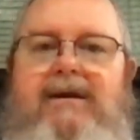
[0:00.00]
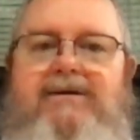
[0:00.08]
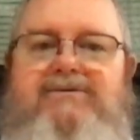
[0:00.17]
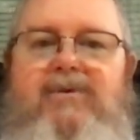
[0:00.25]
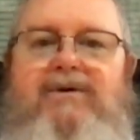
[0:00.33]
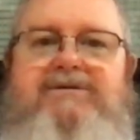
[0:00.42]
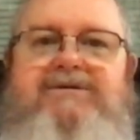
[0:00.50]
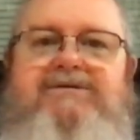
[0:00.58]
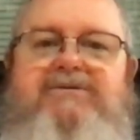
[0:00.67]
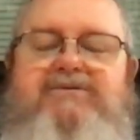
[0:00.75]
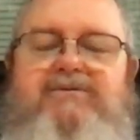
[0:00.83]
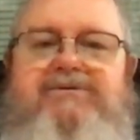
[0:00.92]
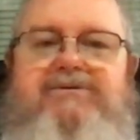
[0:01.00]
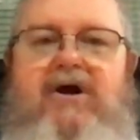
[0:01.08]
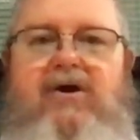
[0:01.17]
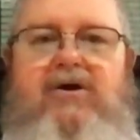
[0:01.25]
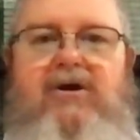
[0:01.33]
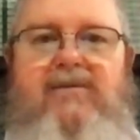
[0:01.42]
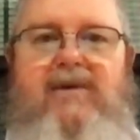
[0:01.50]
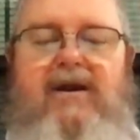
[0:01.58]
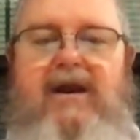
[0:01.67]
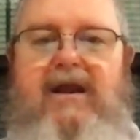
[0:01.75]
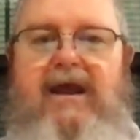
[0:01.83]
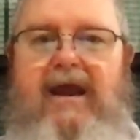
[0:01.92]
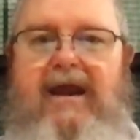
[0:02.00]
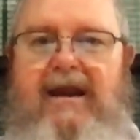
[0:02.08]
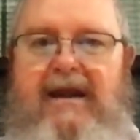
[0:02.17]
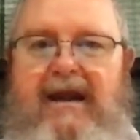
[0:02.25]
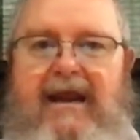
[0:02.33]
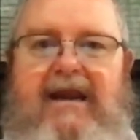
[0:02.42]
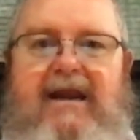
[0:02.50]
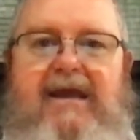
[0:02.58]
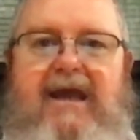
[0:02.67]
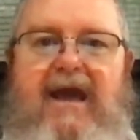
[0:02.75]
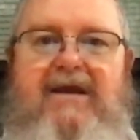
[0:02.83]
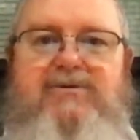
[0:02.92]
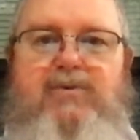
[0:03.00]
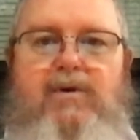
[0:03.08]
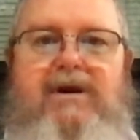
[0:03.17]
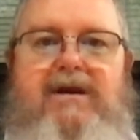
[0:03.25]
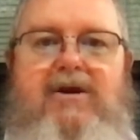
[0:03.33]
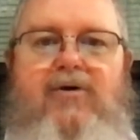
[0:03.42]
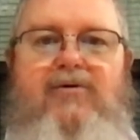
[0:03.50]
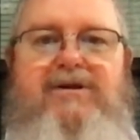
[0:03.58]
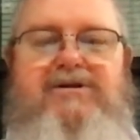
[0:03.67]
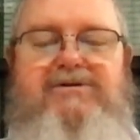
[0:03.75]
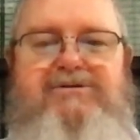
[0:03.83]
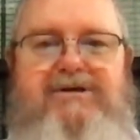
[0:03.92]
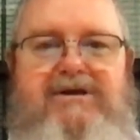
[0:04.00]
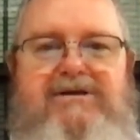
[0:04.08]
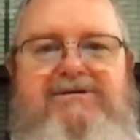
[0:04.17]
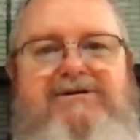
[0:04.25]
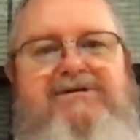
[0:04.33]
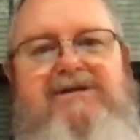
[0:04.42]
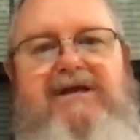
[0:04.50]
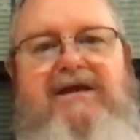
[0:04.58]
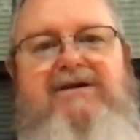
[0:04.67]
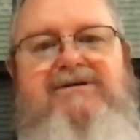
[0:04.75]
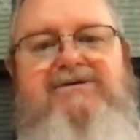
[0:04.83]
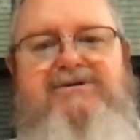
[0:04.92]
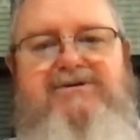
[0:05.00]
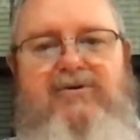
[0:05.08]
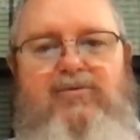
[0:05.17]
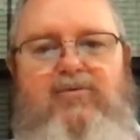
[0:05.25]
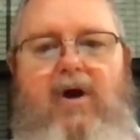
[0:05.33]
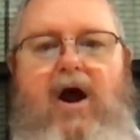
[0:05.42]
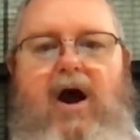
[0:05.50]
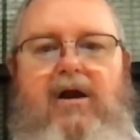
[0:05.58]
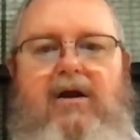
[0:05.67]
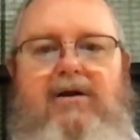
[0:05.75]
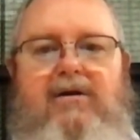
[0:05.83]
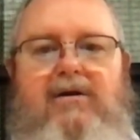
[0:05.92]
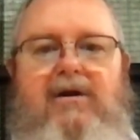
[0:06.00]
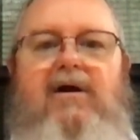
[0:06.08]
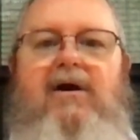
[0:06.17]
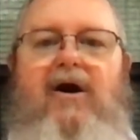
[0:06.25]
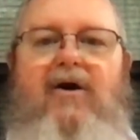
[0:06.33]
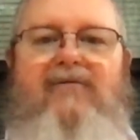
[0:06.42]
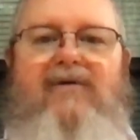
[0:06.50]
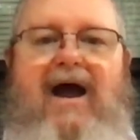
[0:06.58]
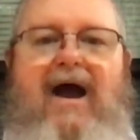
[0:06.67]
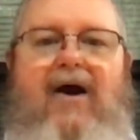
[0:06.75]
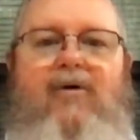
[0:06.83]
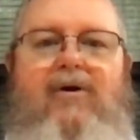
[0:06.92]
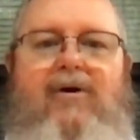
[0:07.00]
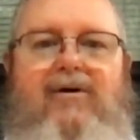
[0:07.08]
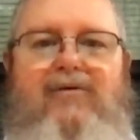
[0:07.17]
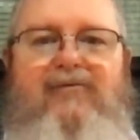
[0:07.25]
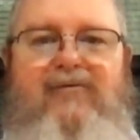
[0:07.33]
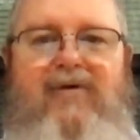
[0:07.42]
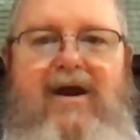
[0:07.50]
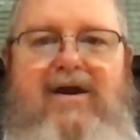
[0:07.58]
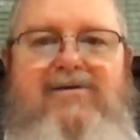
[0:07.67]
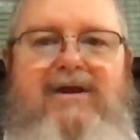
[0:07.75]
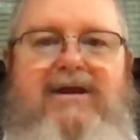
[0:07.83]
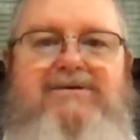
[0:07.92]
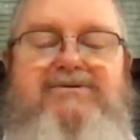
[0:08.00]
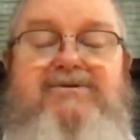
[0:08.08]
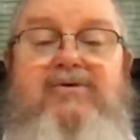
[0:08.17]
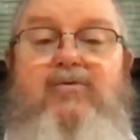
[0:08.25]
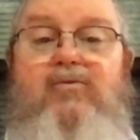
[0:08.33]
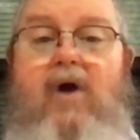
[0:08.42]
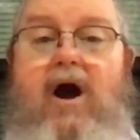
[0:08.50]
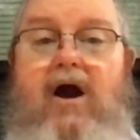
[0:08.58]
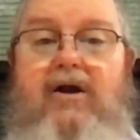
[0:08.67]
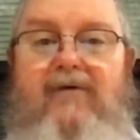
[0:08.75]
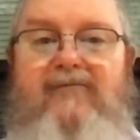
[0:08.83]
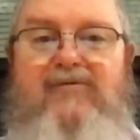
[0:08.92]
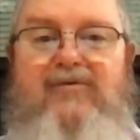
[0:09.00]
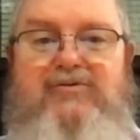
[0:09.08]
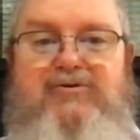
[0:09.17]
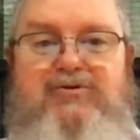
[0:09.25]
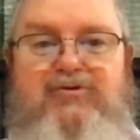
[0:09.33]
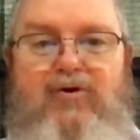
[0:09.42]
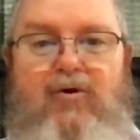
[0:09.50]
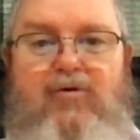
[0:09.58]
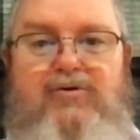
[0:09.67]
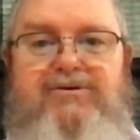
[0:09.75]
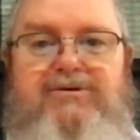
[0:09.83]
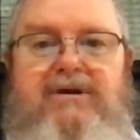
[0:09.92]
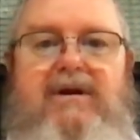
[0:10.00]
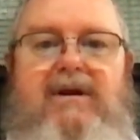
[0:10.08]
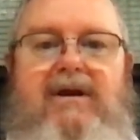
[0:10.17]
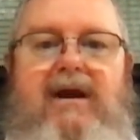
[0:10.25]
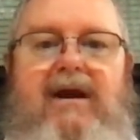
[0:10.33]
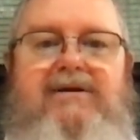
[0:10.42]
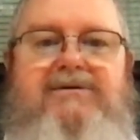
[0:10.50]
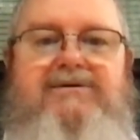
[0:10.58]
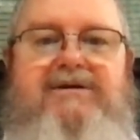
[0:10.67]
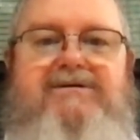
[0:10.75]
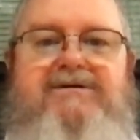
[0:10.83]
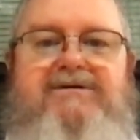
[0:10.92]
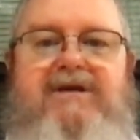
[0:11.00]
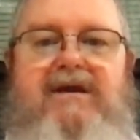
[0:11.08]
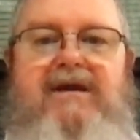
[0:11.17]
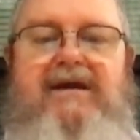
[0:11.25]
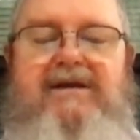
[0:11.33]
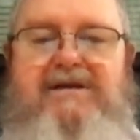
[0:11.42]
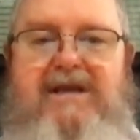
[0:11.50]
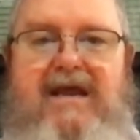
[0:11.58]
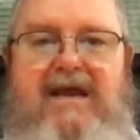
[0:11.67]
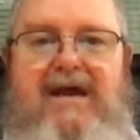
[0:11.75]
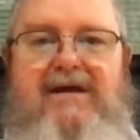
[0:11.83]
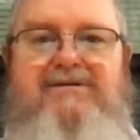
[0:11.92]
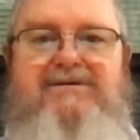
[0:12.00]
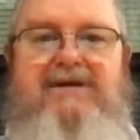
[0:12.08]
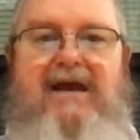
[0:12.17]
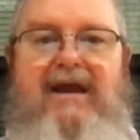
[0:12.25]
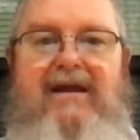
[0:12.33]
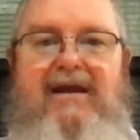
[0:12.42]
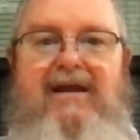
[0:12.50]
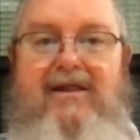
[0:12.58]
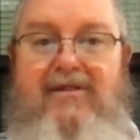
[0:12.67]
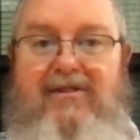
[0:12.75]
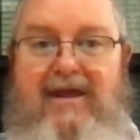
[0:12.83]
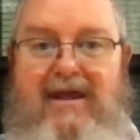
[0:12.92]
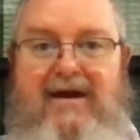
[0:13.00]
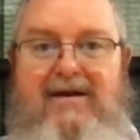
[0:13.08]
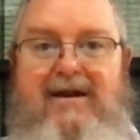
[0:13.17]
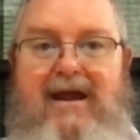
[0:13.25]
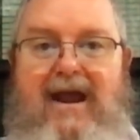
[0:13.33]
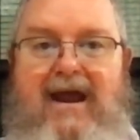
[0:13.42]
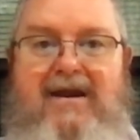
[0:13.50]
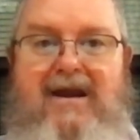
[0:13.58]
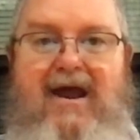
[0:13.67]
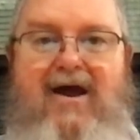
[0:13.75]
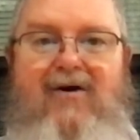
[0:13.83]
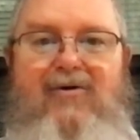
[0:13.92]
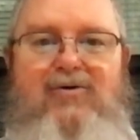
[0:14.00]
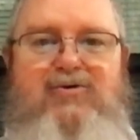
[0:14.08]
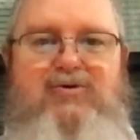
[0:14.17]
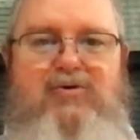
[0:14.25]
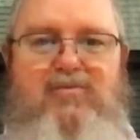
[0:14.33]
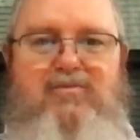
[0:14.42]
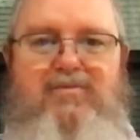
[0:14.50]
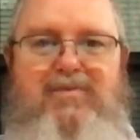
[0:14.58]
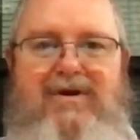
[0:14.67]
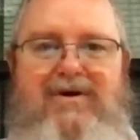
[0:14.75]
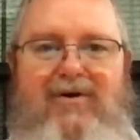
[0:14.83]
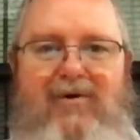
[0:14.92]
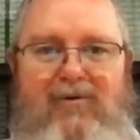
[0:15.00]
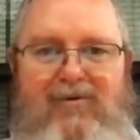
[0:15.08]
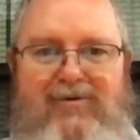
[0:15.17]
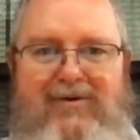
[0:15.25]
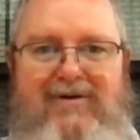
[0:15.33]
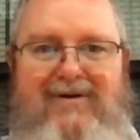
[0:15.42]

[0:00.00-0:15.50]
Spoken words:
is what Jesus was talking about. And in any case, we know that Jesus is the rock of our faith. He's the rock of the church. And Jesus intends then and now to build